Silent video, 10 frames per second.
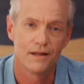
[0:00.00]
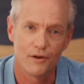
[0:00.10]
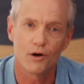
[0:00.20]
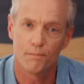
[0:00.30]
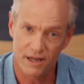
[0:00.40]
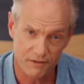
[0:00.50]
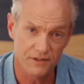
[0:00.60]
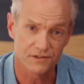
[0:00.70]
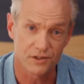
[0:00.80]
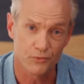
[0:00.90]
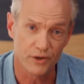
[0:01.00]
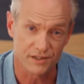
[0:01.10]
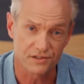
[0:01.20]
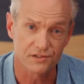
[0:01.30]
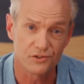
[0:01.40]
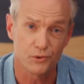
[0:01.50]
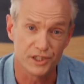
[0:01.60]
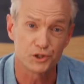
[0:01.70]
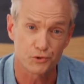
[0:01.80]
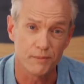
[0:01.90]
There are benefits and risks to
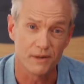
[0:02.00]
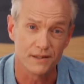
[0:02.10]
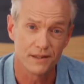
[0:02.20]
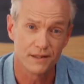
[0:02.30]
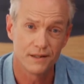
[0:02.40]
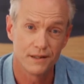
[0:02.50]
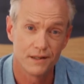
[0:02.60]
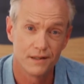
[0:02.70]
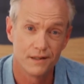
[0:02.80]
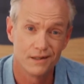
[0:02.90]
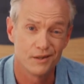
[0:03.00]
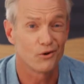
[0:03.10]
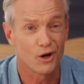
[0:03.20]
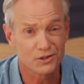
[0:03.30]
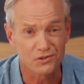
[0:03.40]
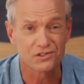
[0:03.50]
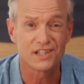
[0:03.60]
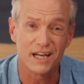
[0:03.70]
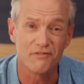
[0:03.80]
each treatment. There are also side